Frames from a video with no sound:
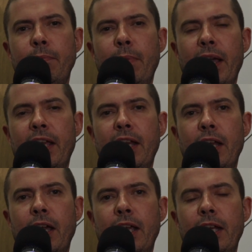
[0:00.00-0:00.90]
back in
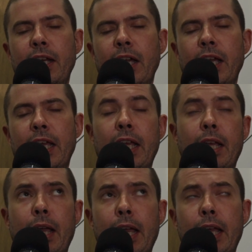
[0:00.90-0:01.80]

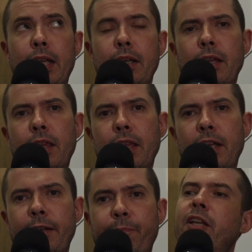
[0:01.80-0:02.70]
1998, I
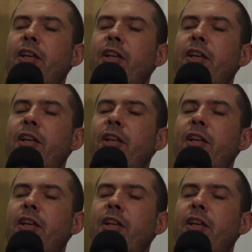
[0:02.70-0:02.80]
think.